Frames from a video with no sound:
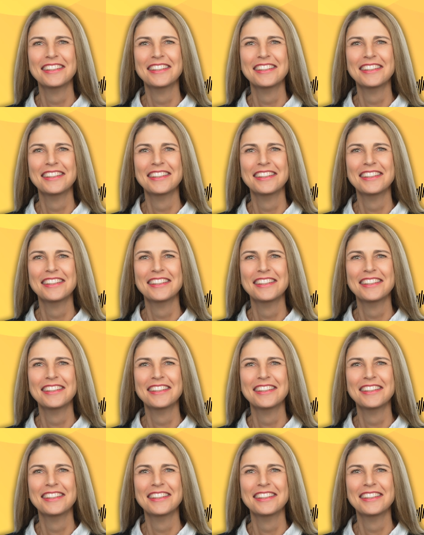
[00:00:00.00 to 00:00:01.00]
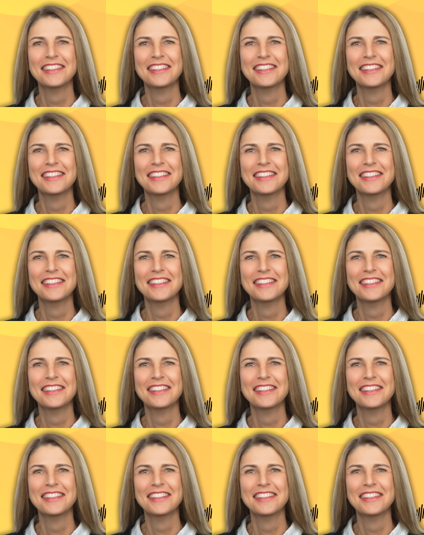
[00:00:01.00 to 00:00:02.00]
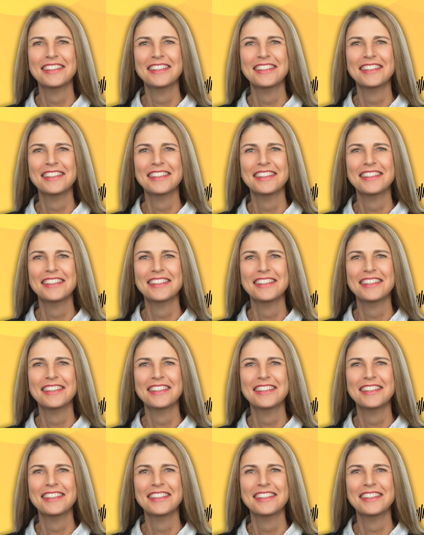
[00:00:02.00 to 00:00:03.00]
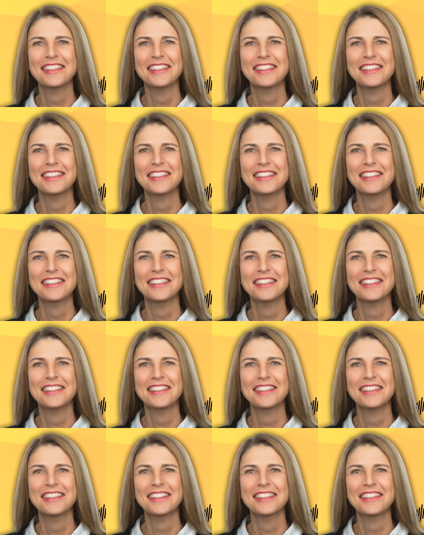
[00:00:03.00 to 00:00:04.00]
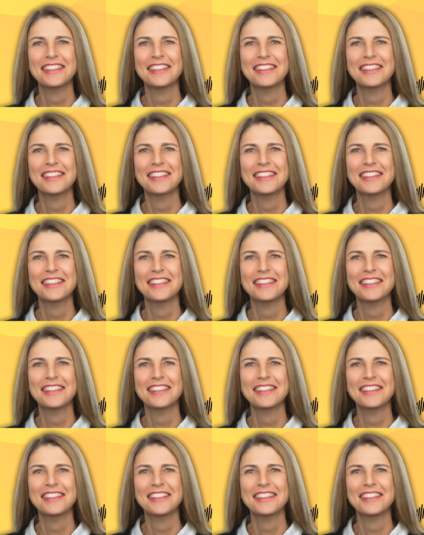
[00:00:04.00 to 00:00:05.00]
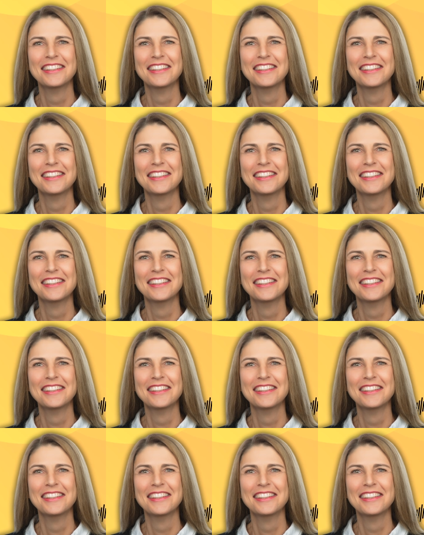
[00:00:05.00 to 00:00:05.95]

[no speech]